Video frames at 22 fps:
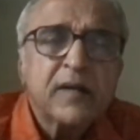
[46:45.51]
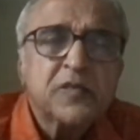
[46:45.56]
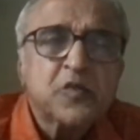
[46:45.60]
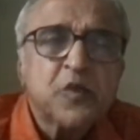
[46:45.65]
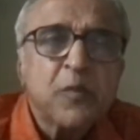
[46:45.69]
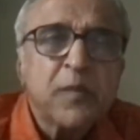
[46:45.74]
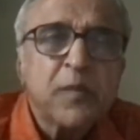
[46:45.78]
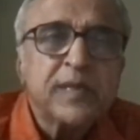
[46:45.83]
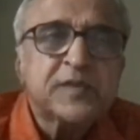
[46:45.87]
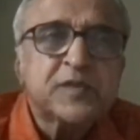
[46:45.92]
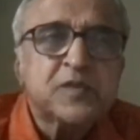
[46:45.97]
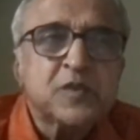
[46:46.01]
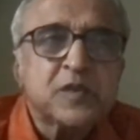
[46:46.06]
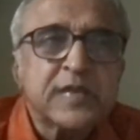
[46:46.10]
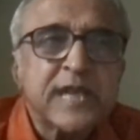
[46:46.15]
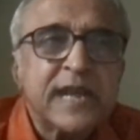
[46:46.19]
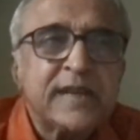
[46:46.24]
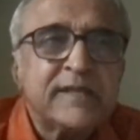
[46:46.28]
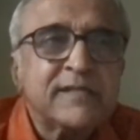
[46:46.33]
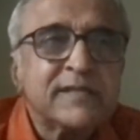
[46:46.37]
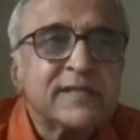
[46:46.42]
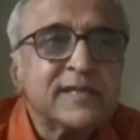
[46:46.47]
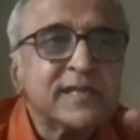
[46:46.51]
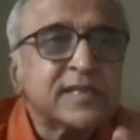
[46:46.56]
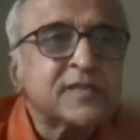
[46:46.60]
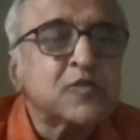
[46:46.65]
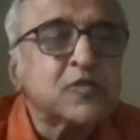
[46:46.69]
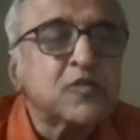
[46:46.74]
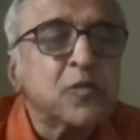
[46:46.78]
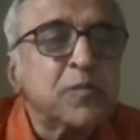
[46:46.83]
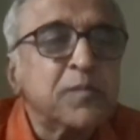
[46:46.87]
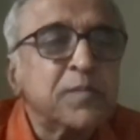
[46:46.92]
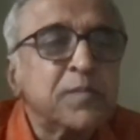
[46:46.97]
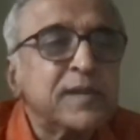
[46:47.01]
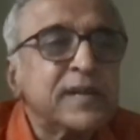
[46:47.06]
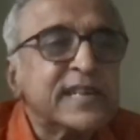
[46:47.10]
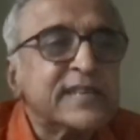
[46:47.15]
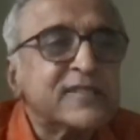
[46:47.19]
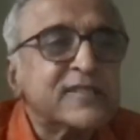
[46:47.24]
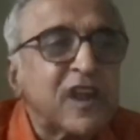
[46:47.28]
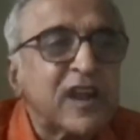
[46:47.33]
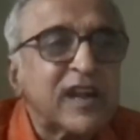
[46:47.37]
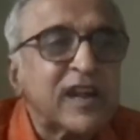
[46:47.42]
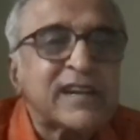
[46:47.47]
So much so that this group
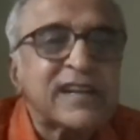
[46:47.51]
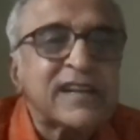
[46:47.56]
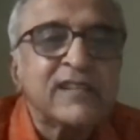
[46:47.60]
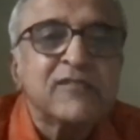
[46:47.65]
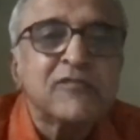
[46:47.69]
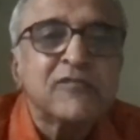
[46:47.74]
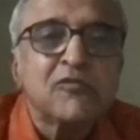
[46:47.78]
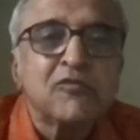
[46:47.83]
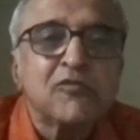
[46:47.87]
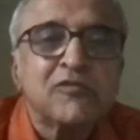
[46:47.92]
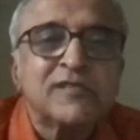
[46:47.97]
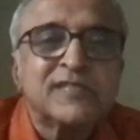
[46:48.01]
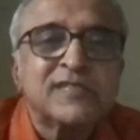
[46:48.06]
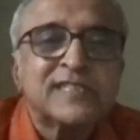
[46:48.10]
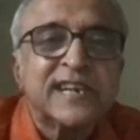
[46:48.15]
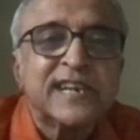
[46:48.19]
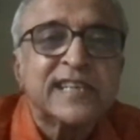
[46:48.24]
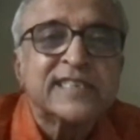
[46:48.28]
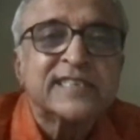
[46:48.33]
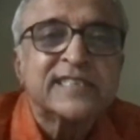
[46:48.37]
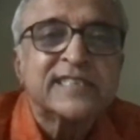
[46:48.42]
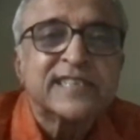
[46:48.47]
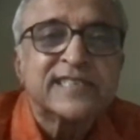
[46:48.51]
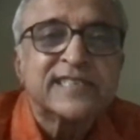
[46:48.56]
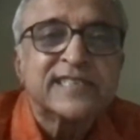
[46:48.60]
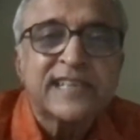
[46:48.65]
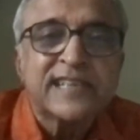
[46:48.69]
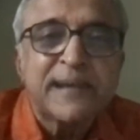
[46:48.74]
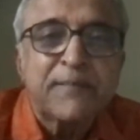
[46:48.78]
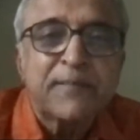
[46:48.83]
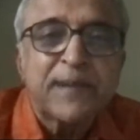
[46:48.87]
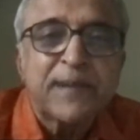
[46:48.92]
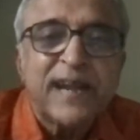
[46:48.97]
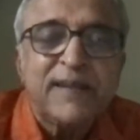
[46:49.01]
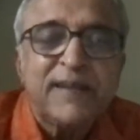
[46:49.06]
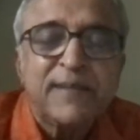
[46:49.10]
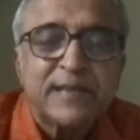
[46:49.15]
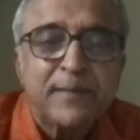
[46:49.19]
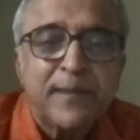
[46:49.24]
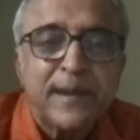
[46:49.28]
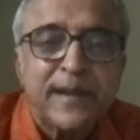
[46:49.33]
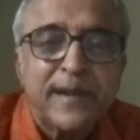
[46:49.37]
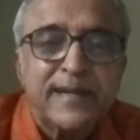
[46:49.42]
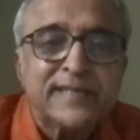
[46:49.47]
does not include statistics as applied
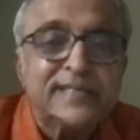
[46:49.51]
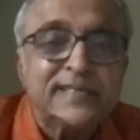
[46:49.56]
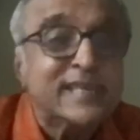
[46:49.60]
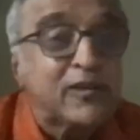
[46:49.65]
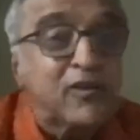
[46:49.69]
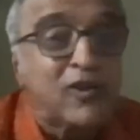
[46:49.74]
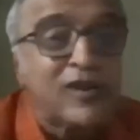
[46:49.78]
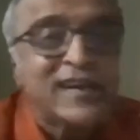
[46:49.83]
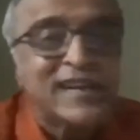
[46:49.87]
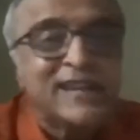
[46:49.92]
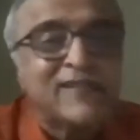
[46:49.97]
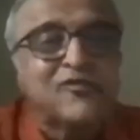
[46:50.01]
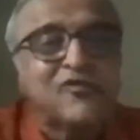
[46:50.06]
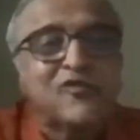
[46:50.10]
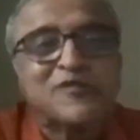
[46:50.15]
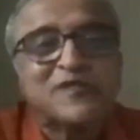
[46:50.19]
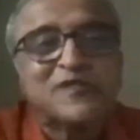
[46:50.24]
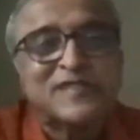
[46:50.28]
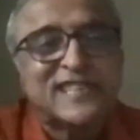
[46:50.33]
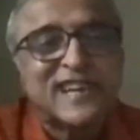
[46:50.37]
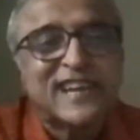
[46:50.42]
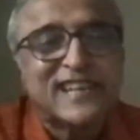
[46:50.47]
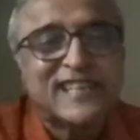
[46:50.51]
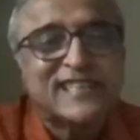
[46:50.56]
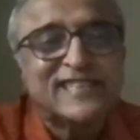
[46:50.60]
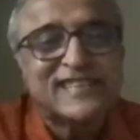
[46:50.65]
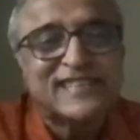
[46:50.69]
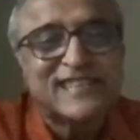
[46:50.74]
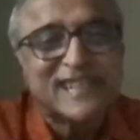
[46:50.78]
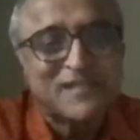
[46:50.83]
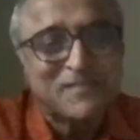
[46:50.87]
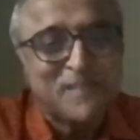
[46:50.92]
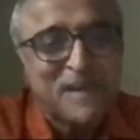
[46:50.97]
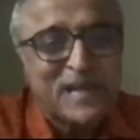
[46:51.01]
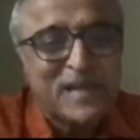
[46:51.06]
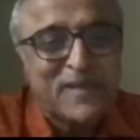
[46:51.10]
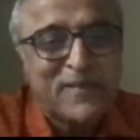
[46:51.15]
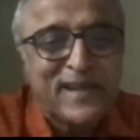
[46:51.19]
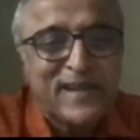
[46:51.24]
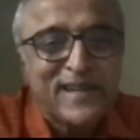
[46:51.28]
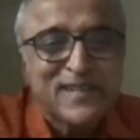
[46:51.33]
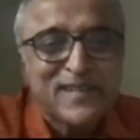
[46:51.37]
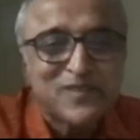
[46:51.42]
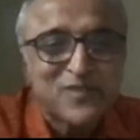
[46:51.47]
mathematics. They don't include statistics as
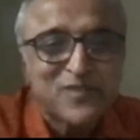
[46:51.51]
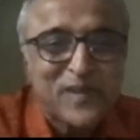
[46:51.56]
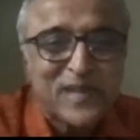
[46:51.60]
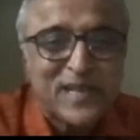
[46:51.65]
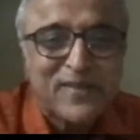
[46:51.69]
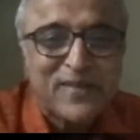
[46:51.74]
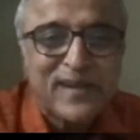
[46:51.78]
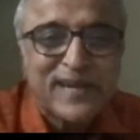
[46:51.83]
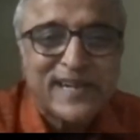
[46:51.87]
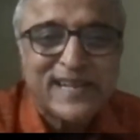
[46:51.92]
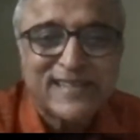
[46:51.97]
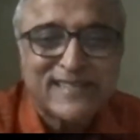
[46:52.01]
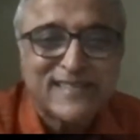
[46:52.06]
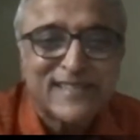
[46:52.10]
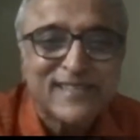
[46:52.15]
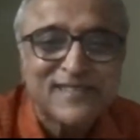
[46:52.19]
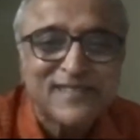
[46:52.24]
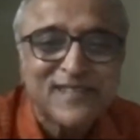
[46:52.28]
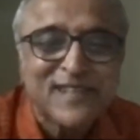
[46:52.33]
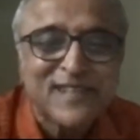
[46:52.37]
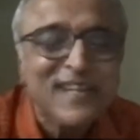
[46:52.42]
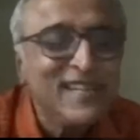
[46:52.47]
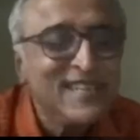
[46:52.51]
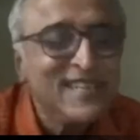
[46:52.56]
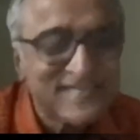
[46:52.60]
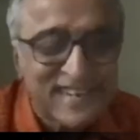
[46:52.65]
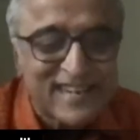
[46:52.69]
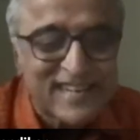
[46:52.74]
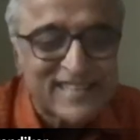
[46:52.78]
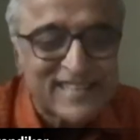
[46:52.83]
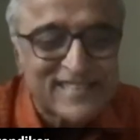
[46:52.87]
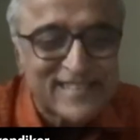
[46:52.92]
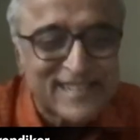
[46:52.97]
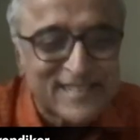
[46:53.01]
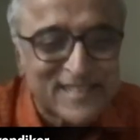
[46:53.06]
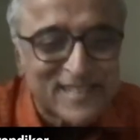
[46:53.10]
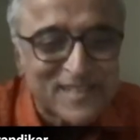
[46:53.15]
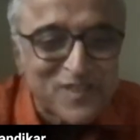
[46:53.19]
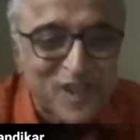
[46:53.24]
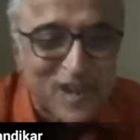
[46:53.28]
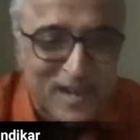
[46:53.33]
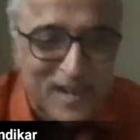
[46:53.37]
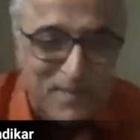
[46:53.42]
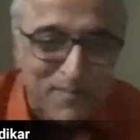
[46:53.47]
mathematics. So mathematics is, statistics
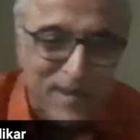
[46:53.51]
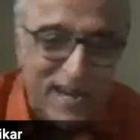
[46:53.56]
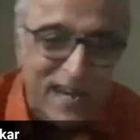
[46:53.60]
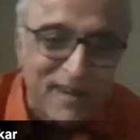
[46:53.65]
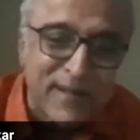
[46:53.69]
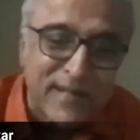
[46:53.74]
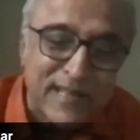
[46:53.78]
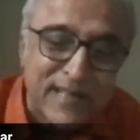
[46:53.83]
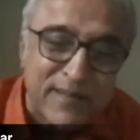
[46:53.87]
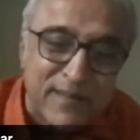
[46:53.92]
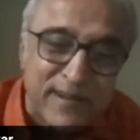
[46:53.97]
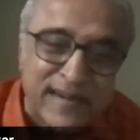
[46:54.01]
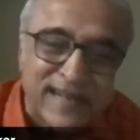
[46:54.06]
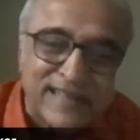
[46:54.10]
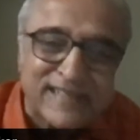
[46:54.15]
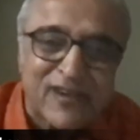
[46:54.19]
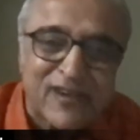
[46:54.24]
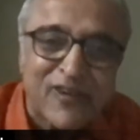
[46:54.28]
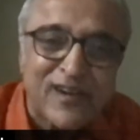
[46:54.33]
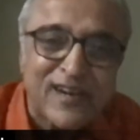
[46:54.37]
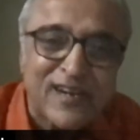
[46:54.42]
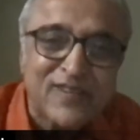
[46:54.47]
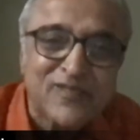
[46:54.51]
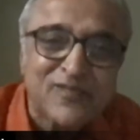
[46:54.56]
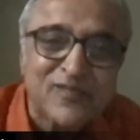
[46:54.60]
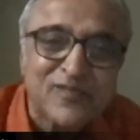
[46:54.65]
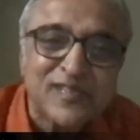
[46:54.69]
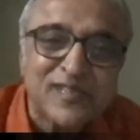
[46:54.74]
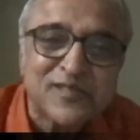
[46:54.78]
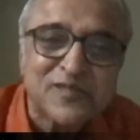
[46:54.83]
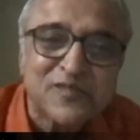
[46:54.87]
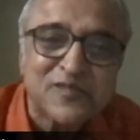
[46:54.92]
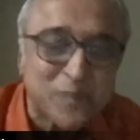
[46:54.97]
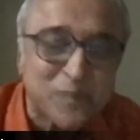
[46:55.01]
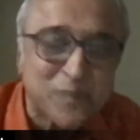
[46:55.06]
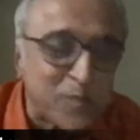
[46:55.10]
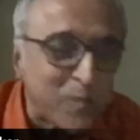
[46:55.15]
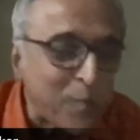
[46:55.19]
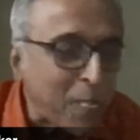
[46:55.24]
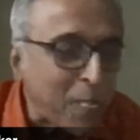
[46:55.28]
is not applied mathematics according to this group.